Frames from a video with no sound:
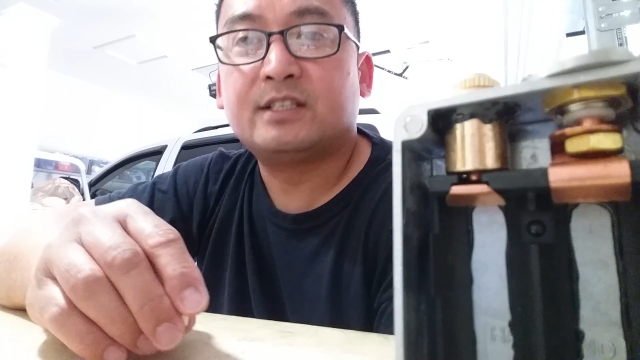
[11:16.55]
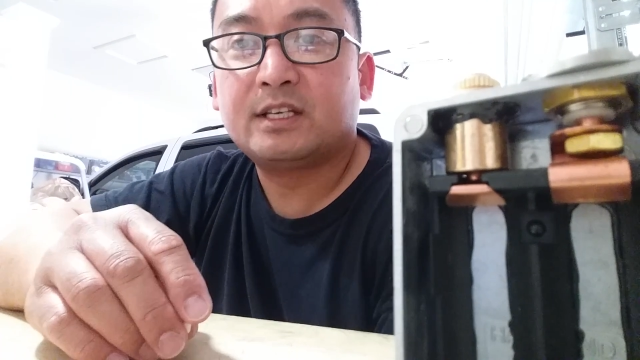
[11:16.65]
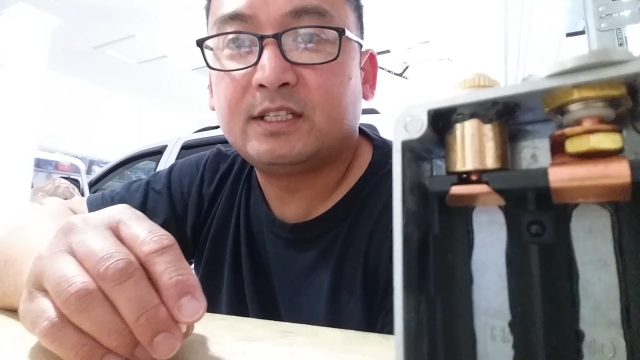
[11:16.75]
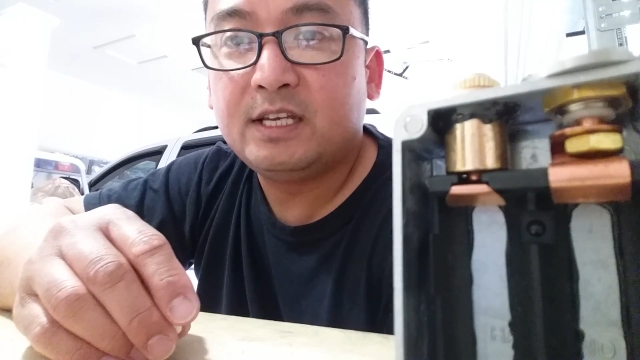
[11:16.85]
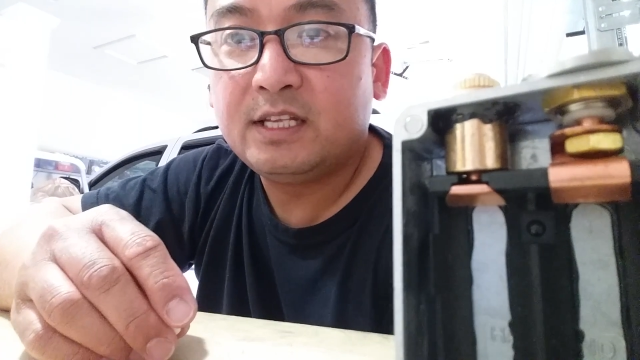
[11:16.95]

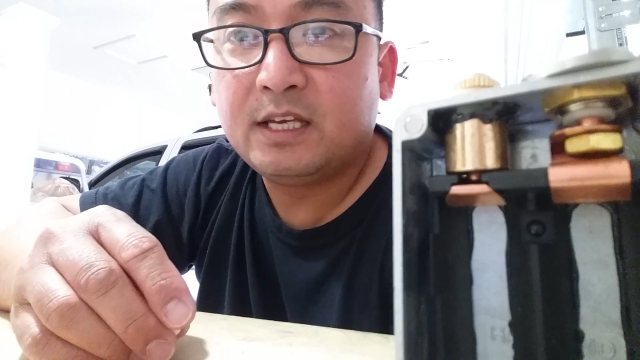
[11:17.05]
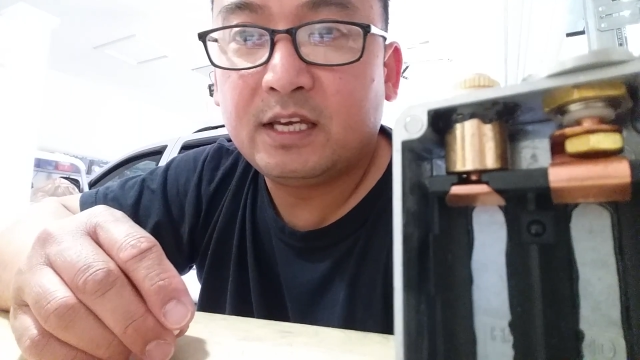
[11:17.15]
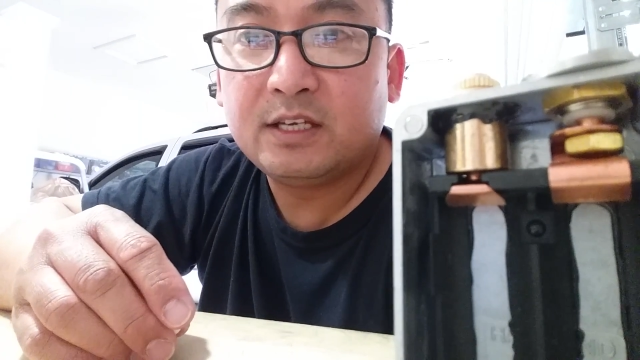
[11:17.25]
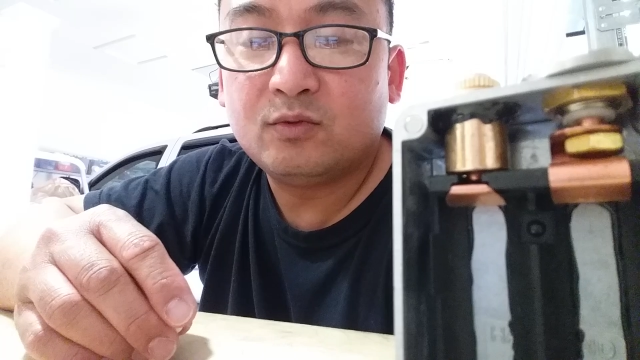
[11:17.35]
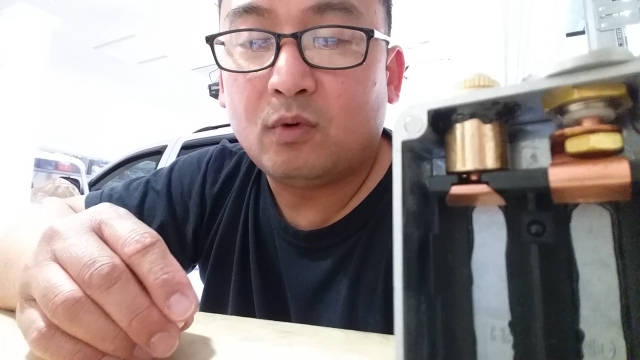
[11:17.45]
16
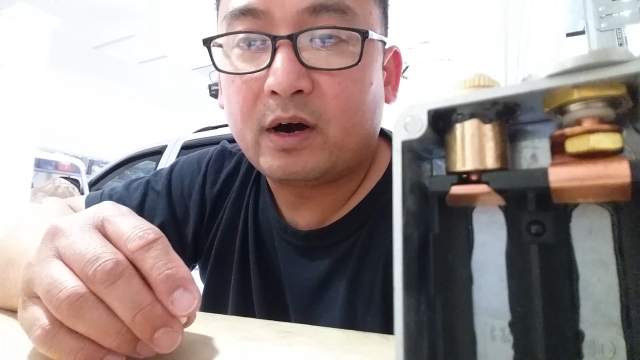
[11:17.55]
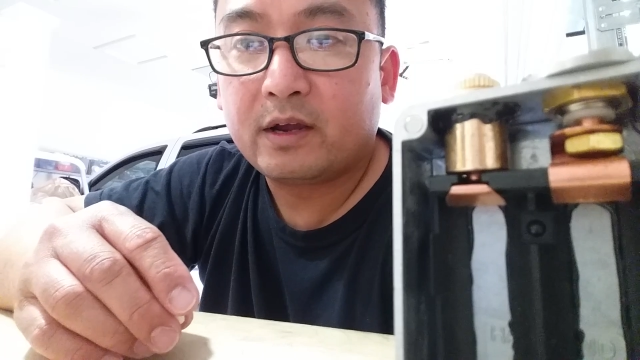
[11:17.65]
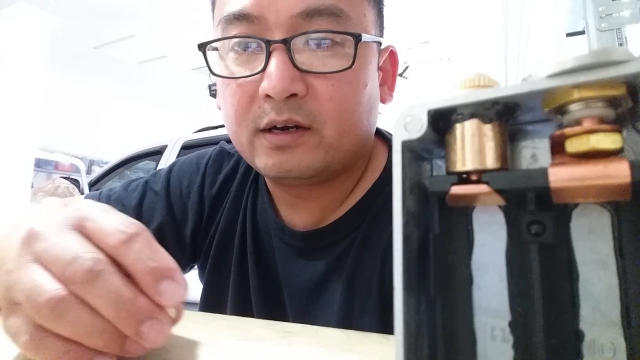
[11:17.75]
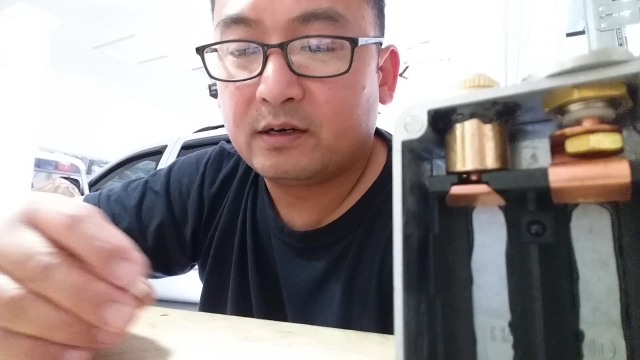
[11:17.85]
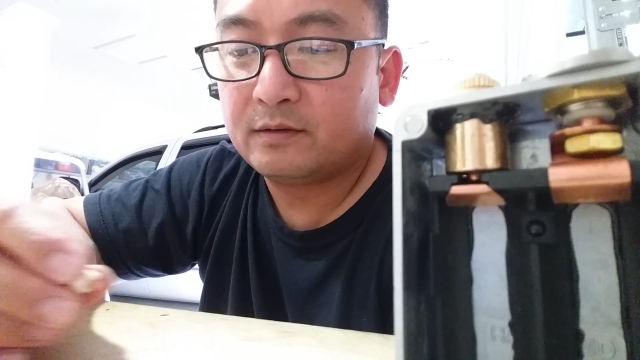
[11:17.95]
gauge
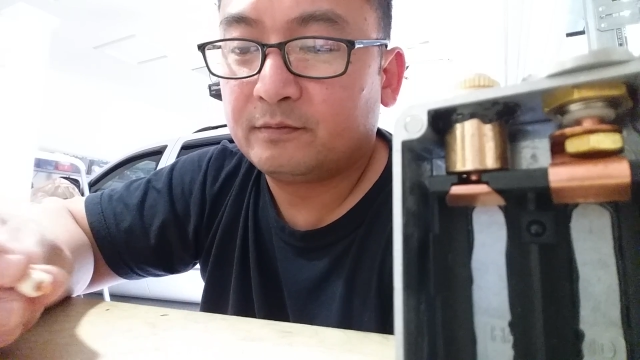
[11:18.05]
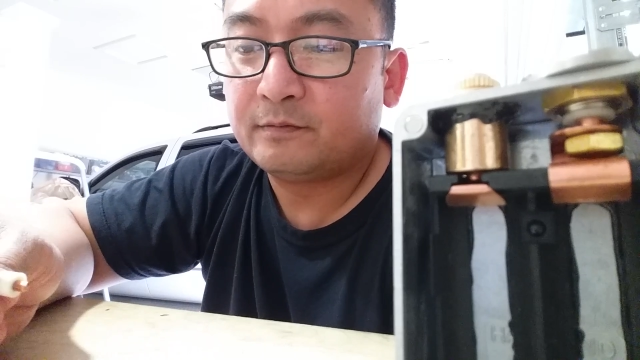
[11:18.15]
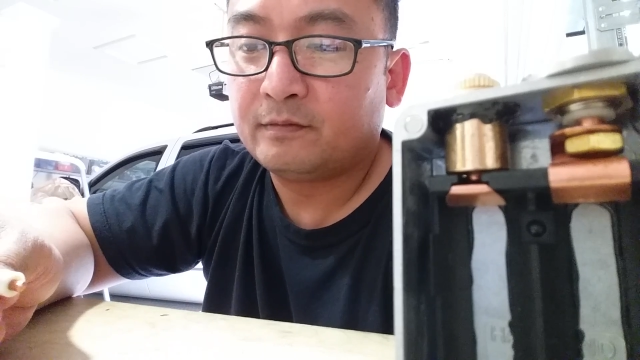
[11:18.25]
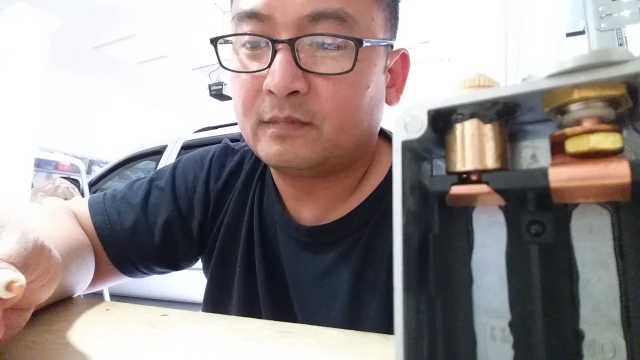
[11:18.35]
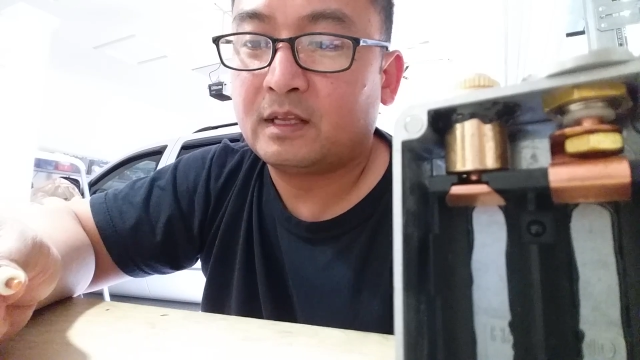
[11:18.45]
wire.
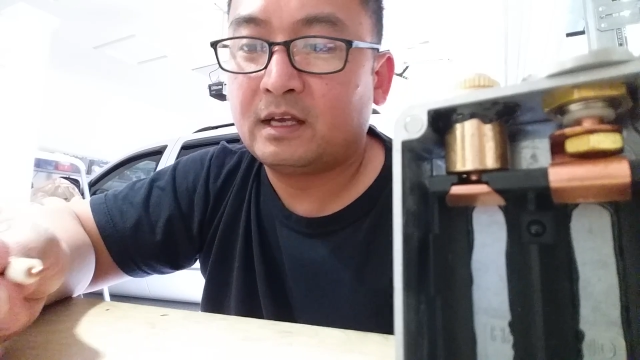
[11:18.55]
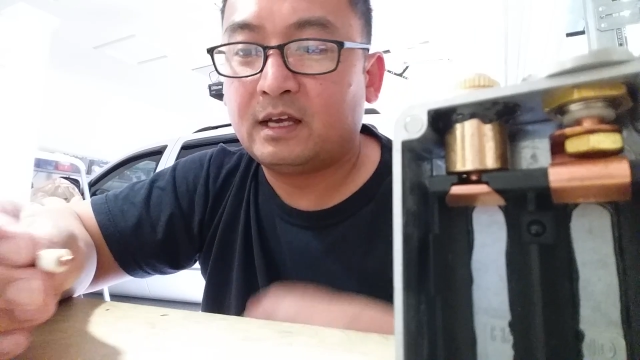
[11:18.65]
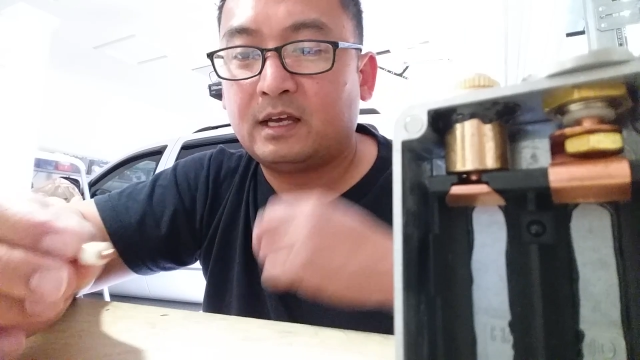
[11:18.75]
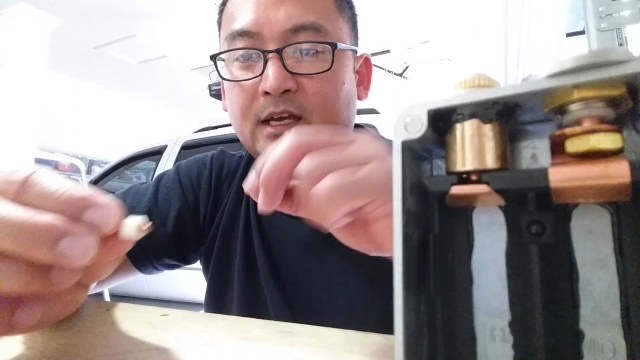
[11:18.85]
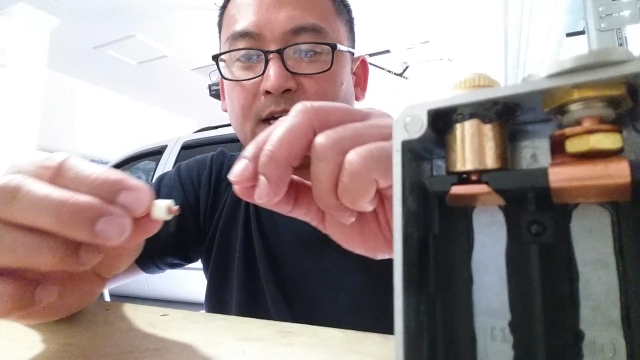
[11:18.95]

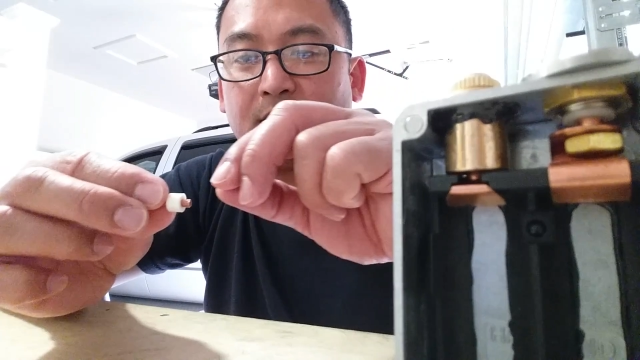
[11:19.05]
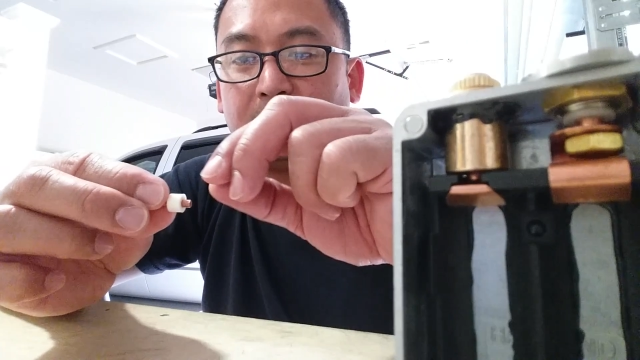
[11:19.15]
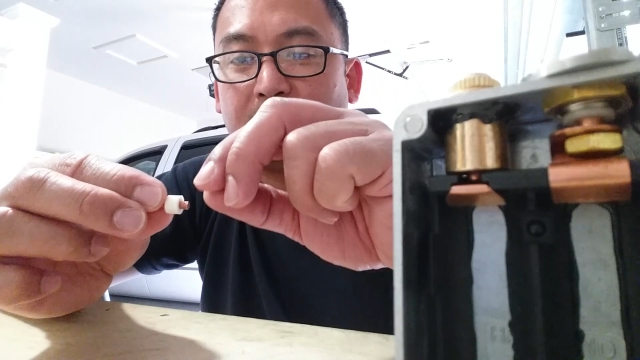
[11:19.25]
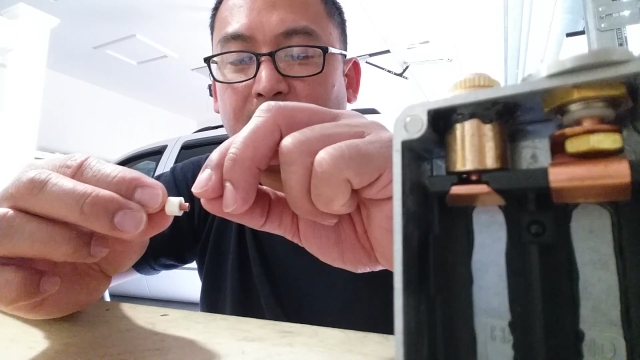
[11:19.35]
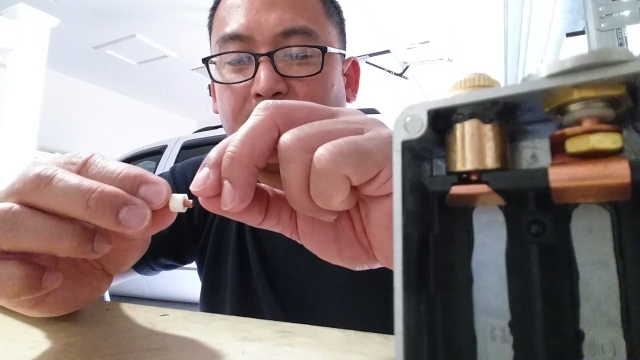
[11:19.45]

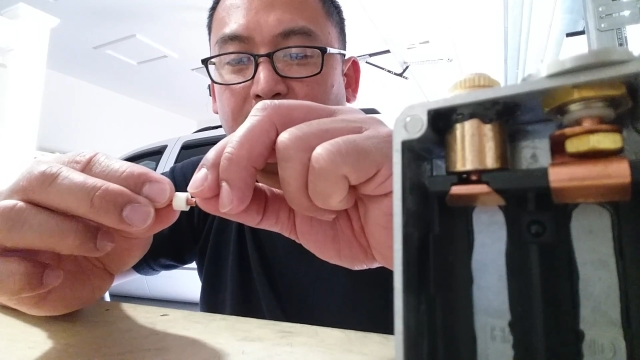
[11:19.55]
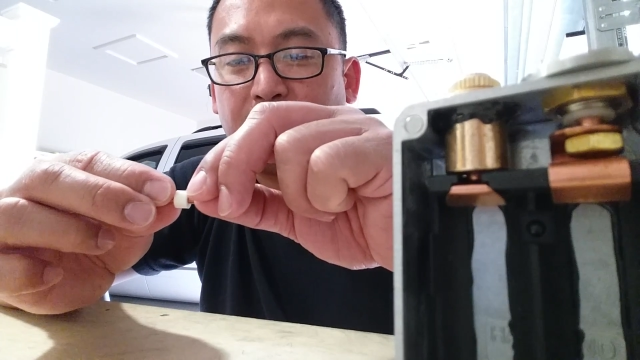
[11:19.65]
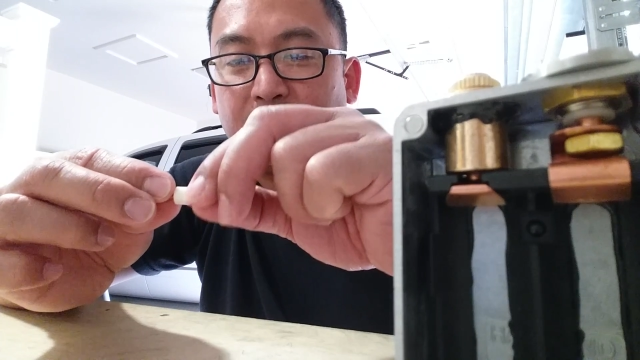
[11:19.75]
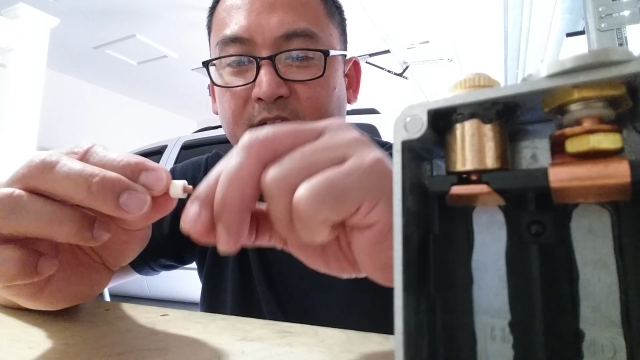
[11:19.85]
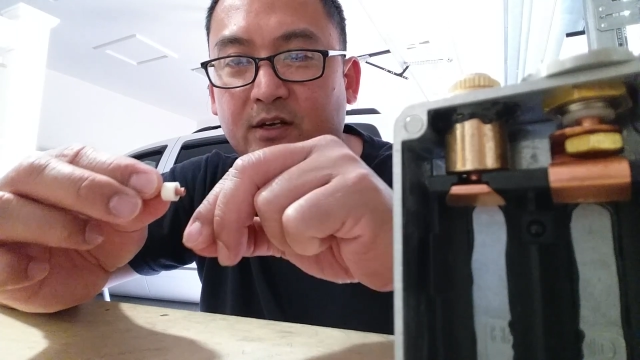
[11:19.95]
I
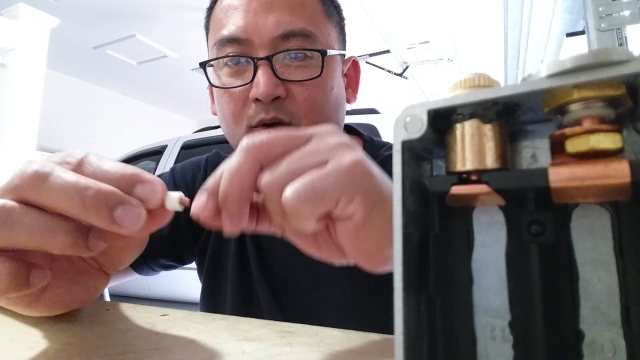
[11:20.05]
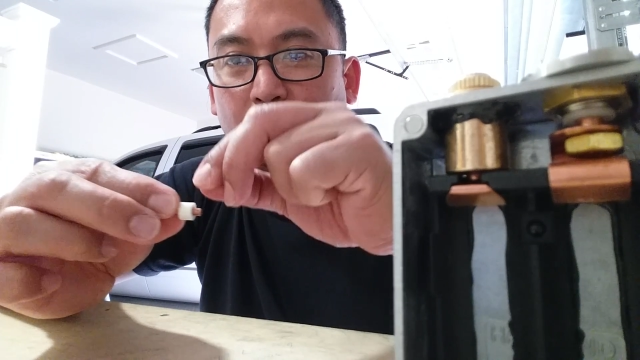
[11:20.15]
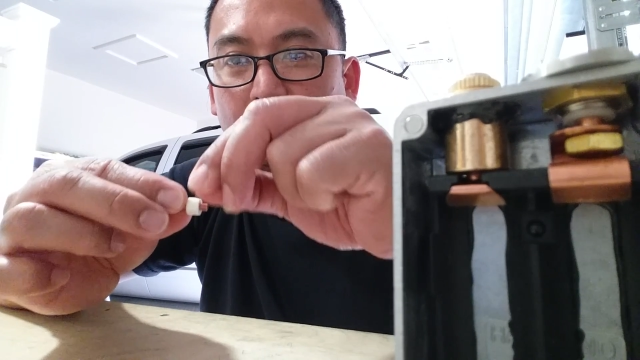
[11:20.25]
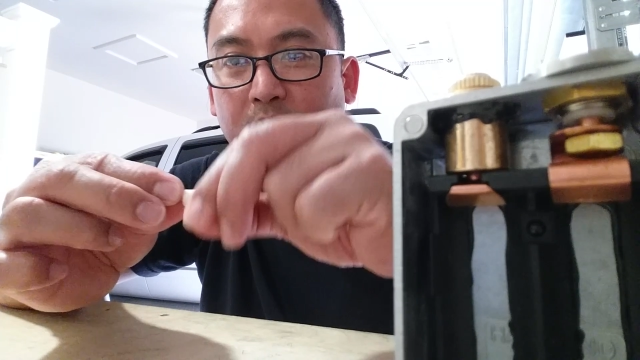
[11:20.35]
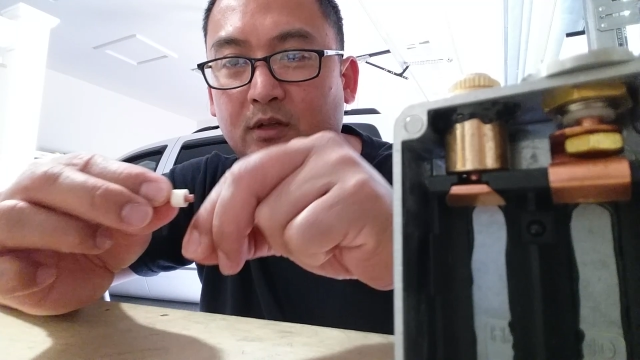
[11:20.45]
made a
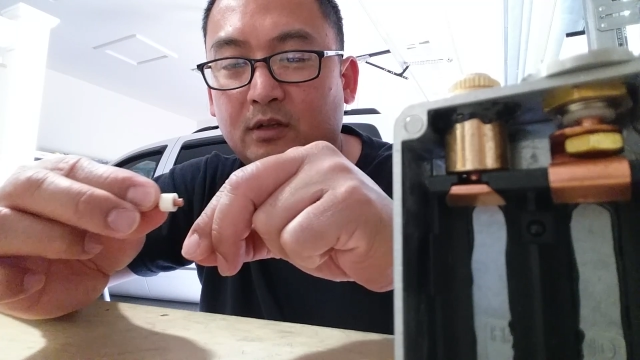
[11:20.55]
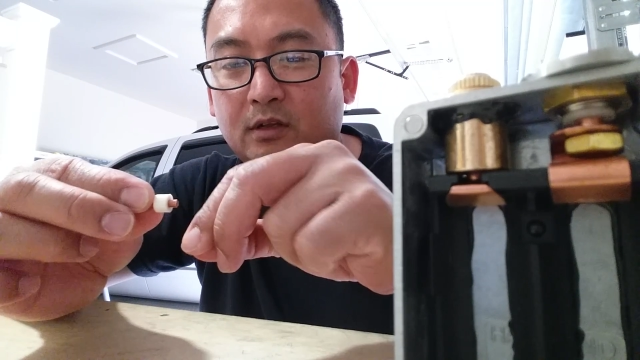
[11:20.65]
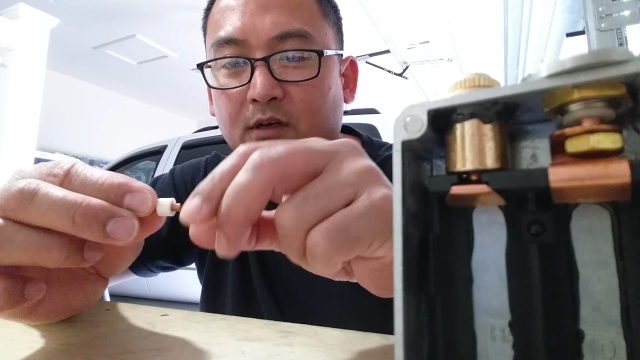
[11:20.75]
coil